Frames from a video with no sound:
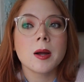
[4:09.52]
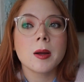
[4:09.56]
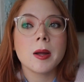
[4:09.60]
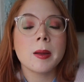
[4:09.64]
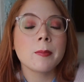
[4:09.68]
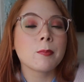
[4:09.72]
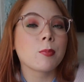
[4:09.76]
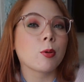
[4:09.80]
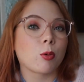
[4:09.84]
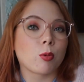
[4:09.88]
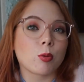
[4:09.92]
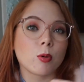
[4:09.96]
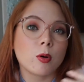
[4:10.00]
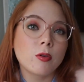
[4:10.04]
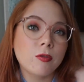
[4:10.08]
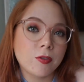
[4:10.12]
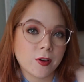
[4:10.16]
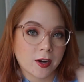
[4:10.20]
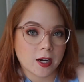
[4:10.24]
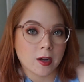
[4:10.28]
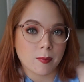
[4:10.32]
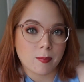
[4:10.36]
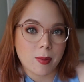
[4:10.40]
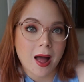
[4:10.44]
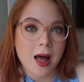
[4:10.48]

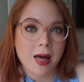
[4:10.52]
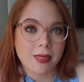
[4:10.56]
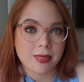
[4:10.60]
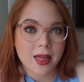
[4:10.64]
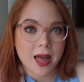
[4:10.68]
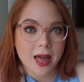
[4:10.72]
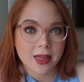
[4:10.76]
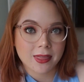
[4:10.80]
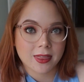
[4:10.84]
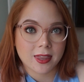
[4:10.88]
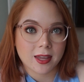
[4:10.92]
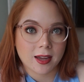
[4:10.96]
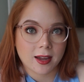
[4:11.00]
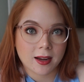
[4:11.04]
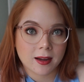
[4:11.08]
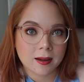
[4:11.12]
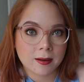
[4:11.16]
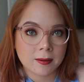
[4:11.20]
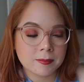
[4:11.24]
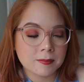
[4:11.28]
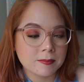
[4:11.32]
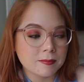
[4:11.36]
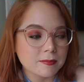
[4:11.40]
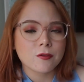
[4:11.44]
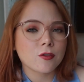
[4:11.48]
improving upon that thing.
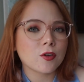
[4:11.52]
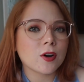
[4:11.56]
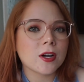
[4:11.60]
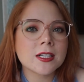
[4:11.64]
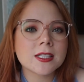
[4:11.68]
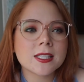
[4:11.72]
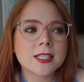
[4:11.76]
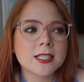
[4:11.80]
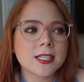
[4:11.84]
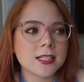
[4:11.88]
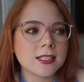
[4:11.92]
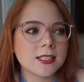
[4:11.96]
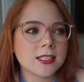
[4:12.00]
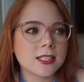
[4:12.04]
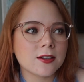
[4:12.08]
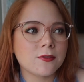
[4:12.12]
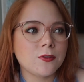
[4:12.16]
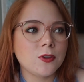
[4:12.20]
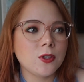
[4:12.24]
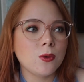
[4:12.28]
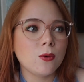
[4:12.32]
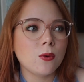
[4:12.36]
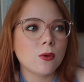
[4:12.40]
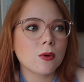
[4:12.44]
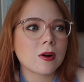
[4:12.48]
For instance, if
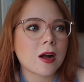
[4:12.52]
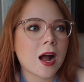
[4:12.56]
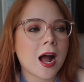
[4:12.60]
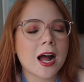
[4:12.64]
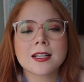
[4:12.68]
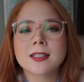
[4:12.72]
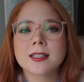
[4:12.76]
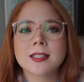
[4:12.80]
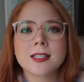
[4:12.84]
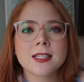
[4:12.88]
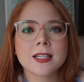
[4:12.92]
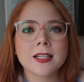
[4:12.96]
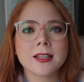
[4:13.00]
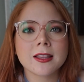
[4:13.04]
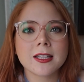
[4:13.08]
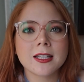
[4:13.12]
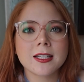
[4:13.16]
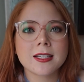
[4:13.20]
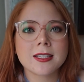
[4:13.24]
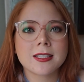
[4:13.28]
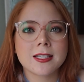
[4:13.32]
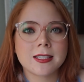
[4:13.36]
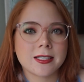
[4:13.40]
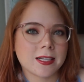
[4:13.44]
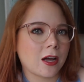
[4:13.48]
you
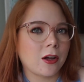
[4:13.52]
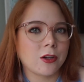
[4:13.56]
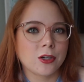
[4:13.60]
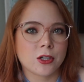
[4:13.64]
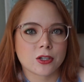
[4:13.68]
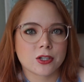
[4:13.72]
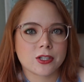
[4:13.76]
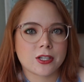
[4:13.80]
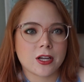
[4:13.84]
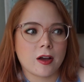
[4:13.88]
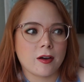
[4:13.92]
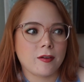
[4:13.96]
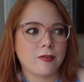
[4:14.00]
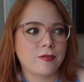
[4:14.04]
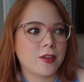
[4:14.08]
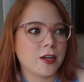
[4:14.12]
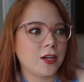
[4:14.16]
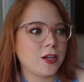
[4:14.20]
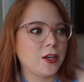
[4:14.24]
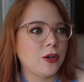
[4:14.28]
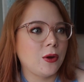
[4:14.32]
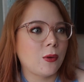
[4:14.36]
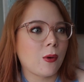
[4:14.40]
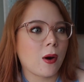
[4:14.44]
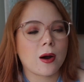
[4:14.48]
constantly tell yourself that
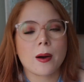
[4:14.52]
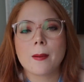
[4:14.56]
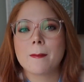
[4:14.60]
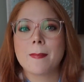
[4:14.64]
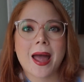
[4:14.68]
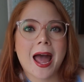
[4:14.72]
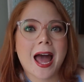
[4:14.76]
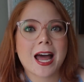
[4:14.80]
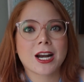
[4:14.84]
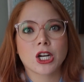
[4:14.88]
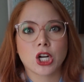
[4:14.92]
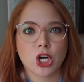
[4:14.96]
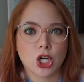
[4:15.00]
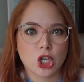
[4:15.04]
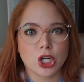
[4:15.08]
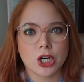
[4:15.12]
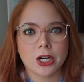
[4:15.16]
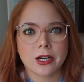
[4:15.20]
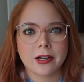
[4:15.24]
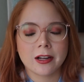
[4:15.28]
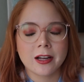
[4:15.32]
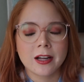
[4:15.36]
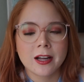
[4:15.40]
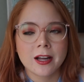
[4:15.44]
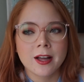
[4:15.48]
you are a bad
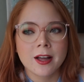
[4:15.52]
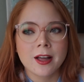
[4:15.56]
cook,